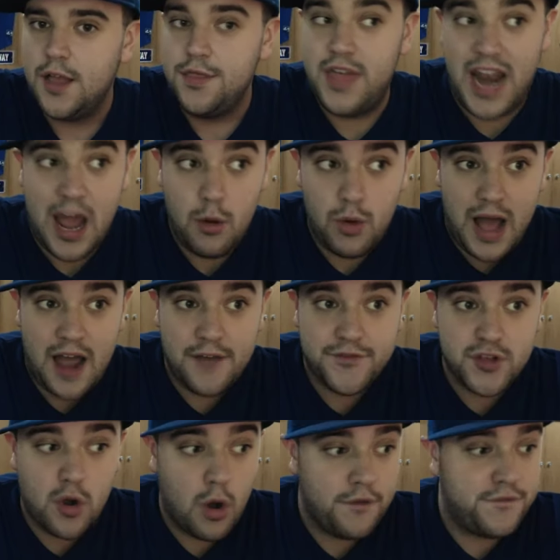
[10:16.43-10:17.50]
that I will have
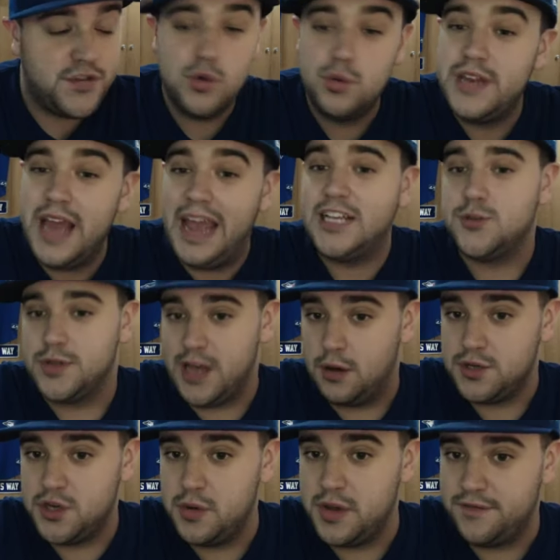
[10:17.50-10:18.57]
to go a few days
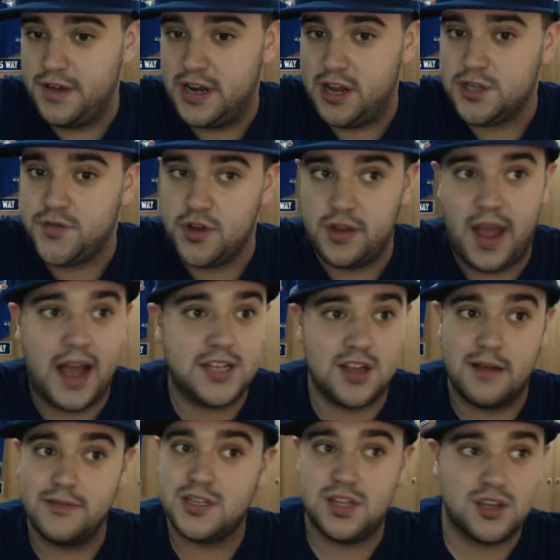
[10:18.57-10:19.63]
without doing videos for you guys.
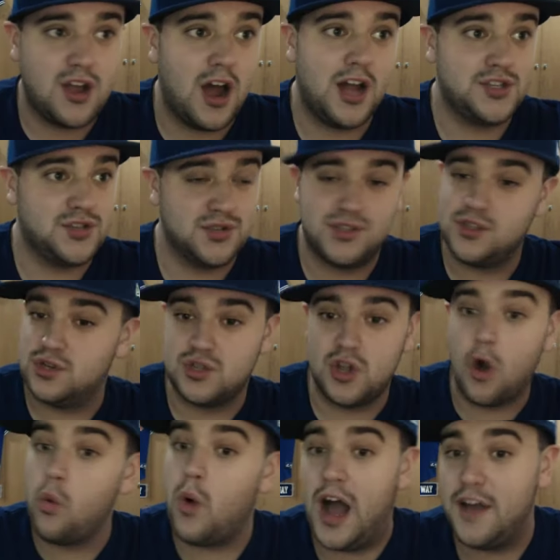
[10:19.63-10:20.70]
Obviously, the cottage, there's
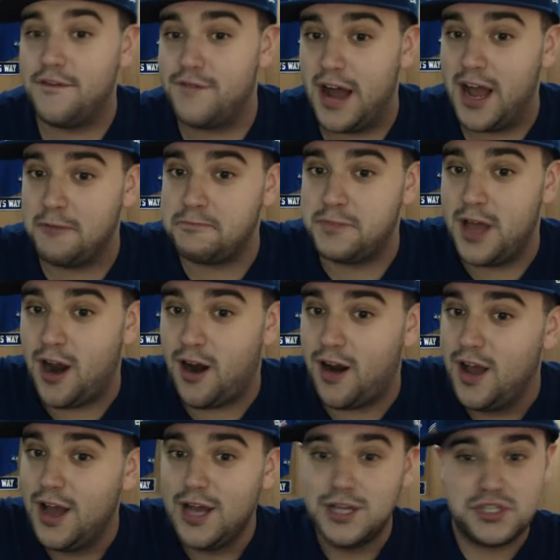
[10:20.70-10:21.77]
no Wi-Fi up there,
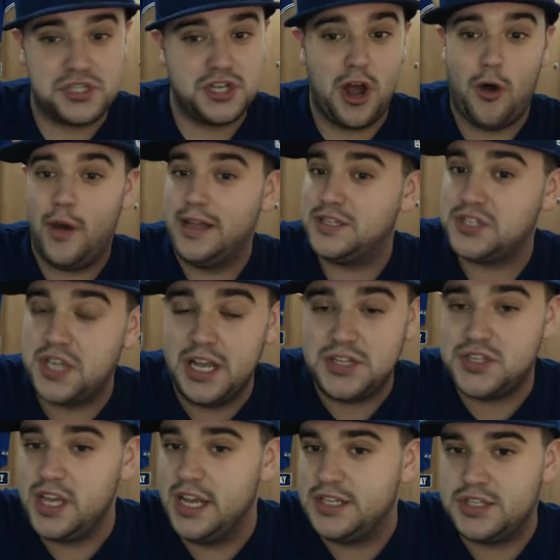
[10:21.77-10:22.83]
so it's
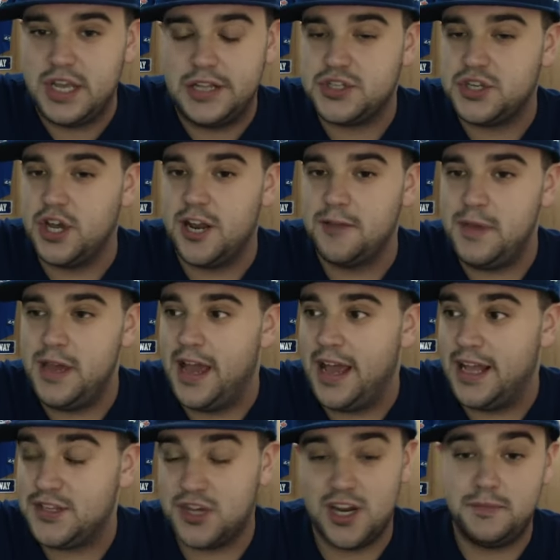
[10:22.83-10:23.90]
gonna be
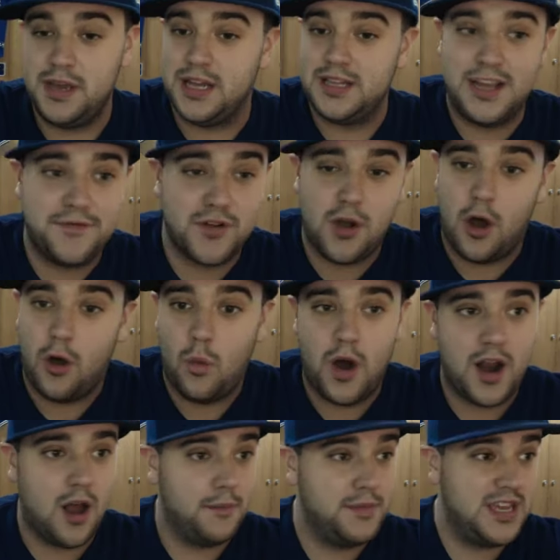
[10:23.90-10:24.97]
a difficult
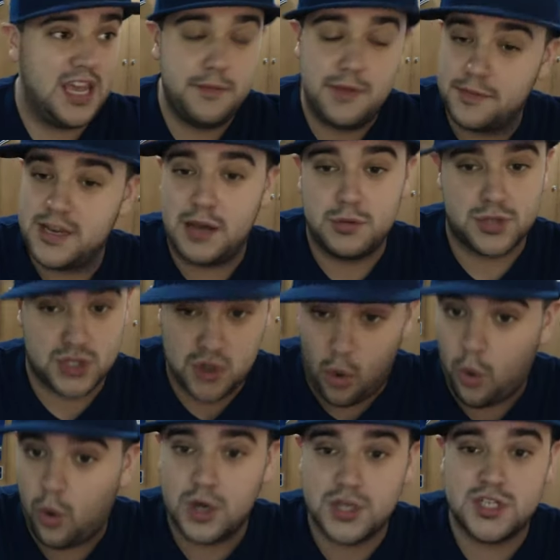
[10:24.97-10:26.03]
one. I'll be keeping up to date with
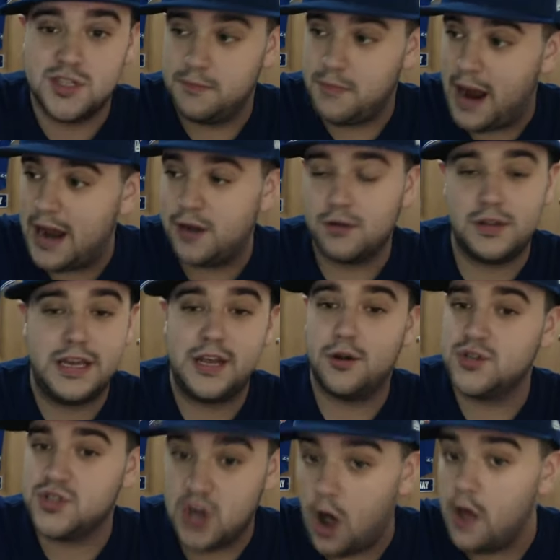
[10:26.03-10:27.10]
scores and the minor
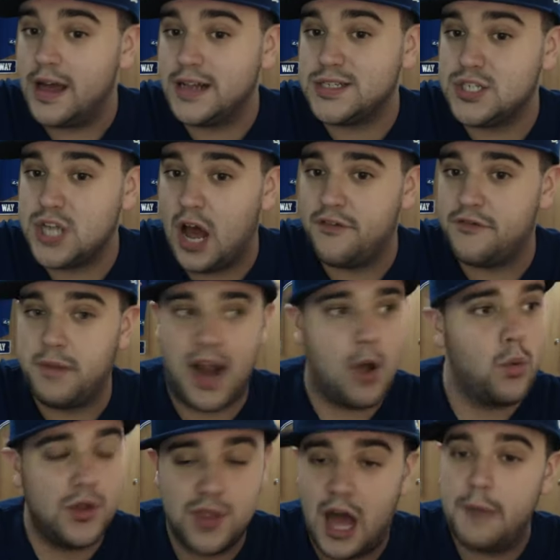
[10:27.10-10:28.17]
leaguers and all that stuff, but I
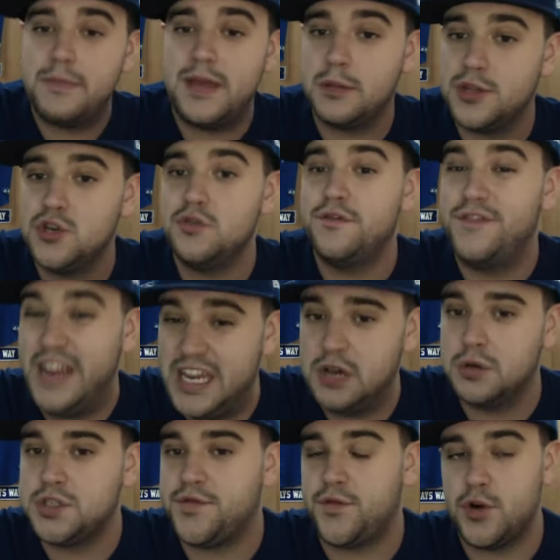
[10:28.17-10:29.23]
will not be able to do
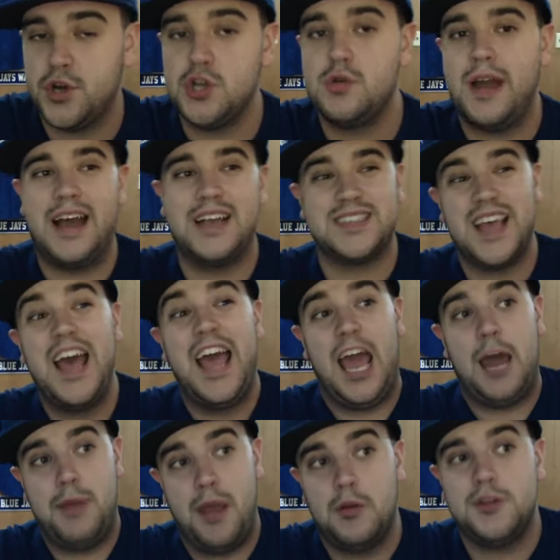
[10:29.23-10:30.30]
videos for you guys
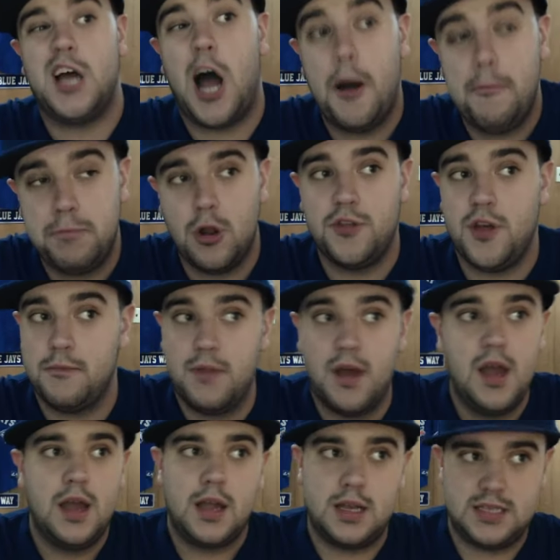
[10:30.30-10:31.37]
and be able to upload them
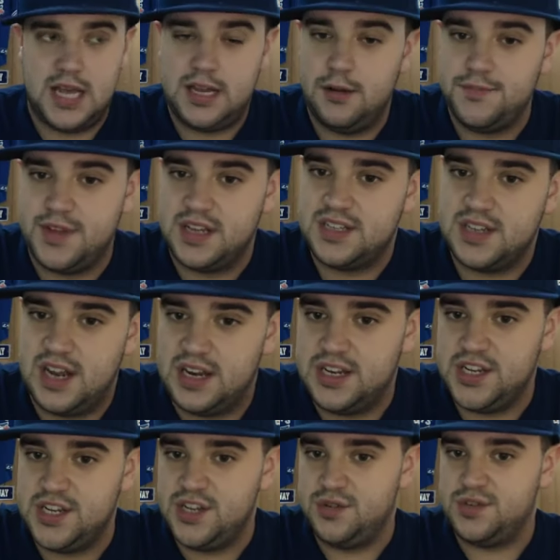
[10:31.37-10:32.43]
because I don't think it's a good
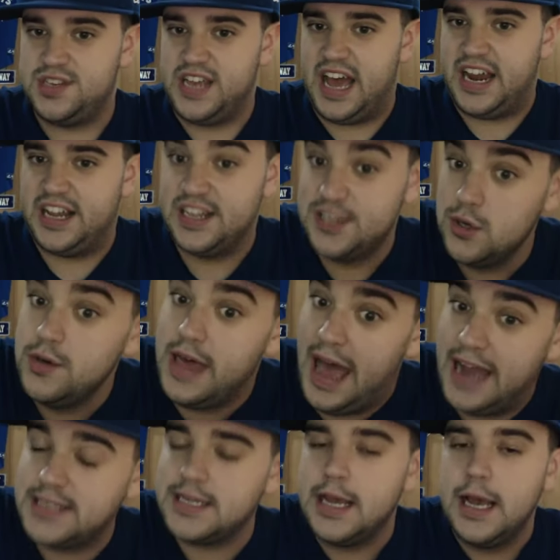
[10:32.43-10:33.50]
idea to use data and do
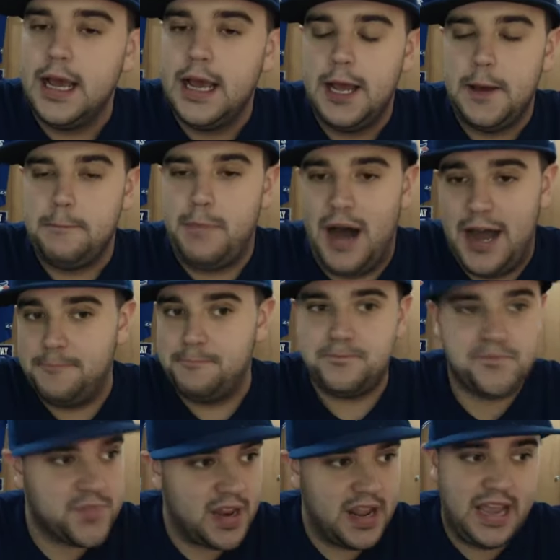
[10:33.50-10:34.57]
that. But
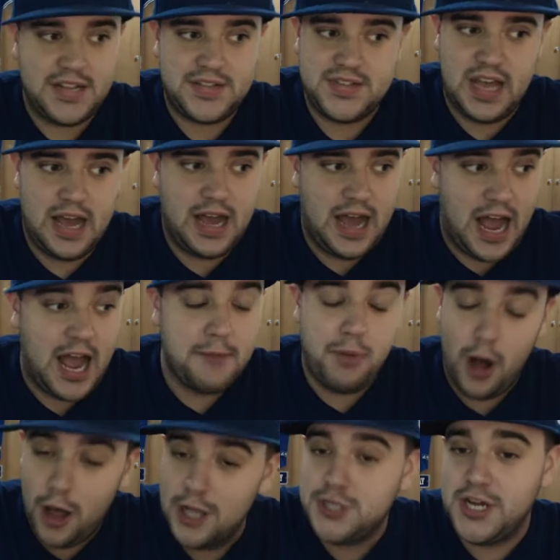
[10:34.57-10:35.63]
I
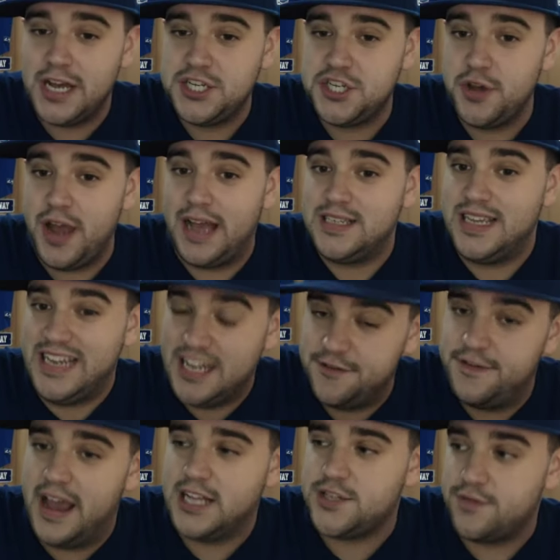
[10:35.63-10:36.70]
apologize to you guys in
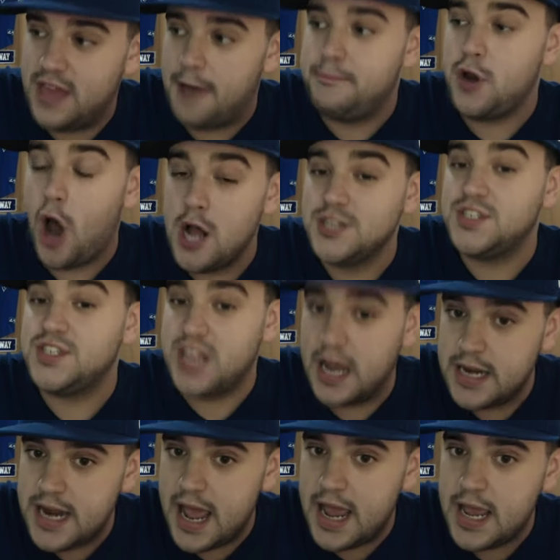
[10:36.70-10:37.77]
advance for that. But on
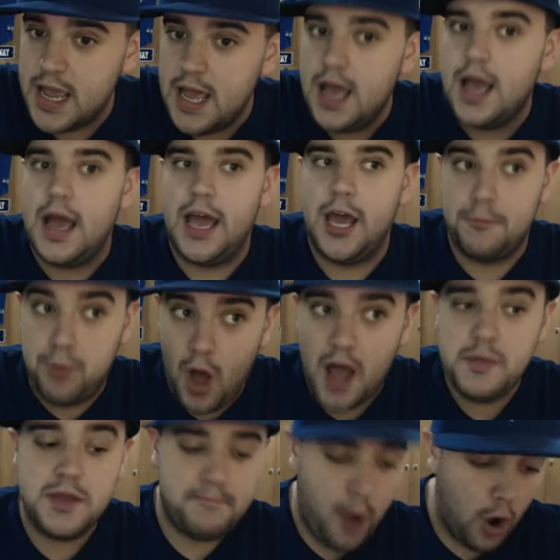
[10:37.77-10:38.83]
Sunday, it'll
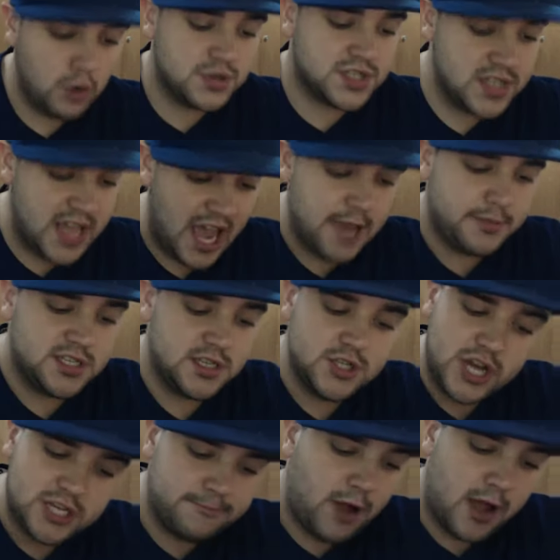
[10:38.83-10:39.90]
probably be post game because the
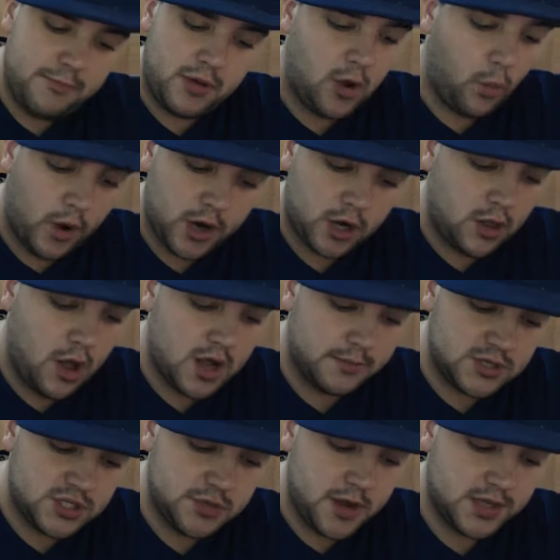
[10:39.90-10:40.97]
Jays will probably play at 1 o'clock. I'm
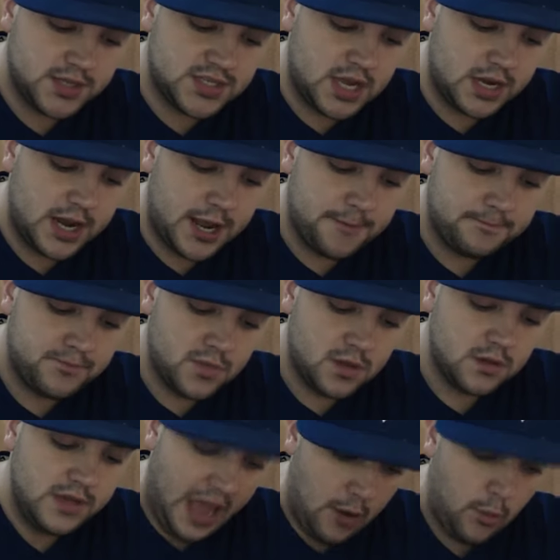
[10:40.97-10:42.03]
assuming on Sunday.
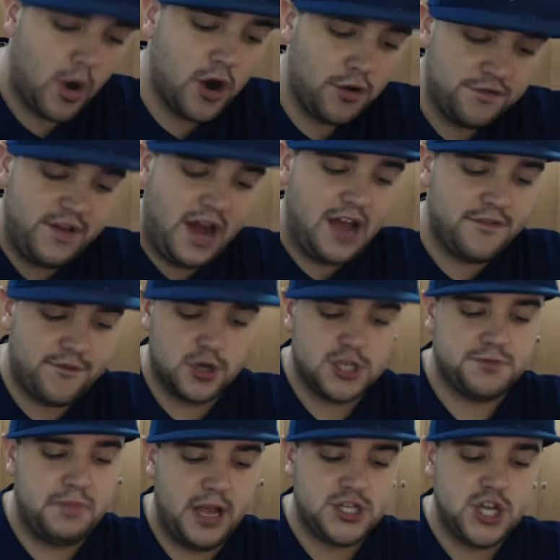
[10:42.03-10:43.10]
Yeah, 1:05
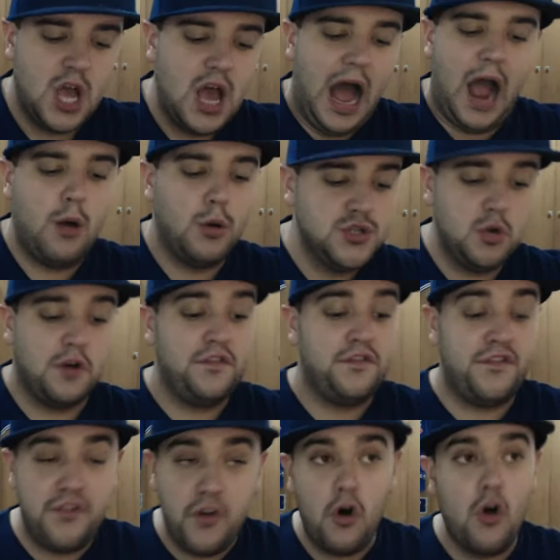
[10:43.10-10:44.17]
first pitch. I will do a
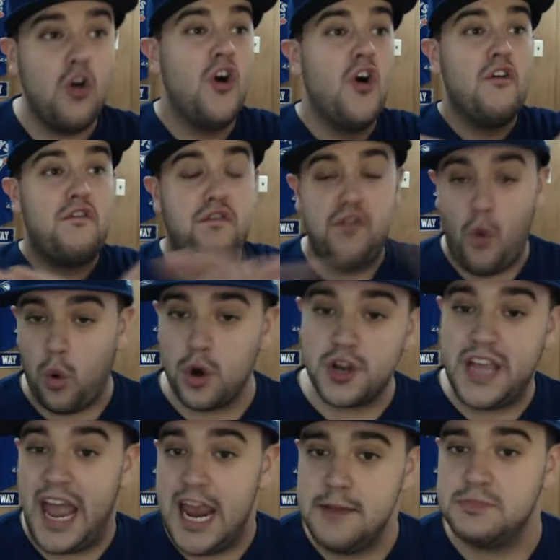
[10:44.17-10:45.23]
full
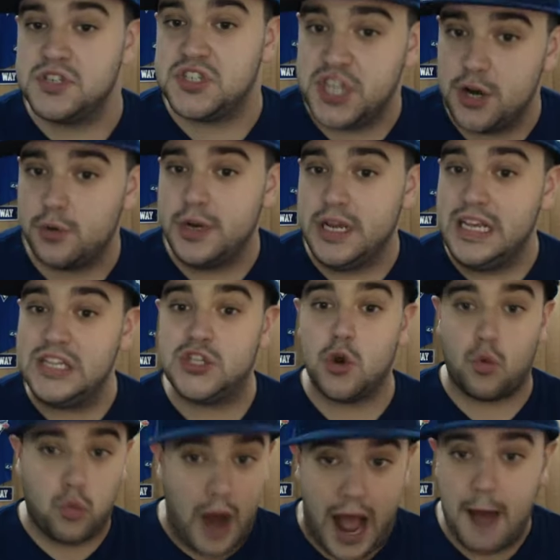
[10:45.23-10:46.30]
4-game series
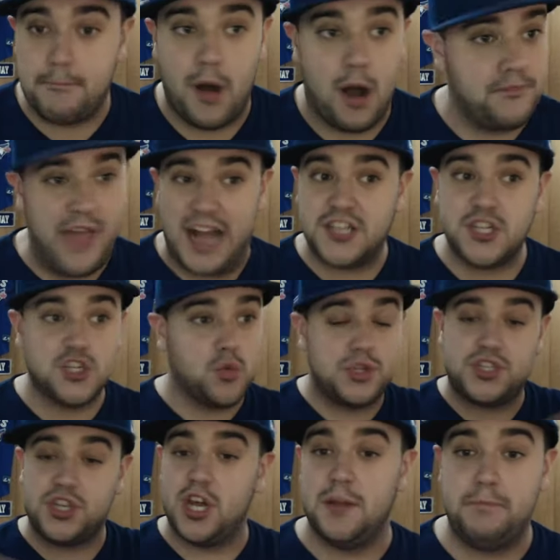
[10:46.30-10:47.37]
wrap-up. That's just
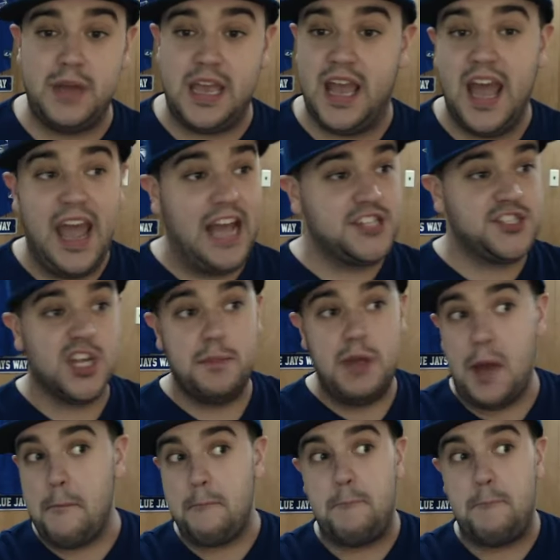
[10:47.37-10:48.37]
what's going to be. It's going to be a